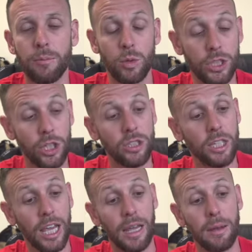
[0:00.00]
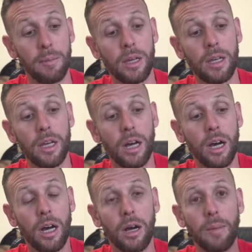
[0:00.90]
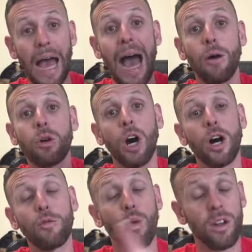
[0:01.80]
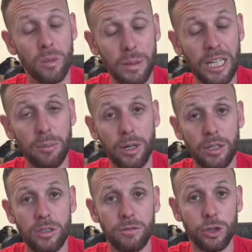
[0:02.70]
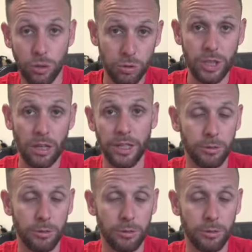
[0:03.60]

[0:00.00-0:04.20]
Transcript: We just came out of one of the peak periods of shoe selling,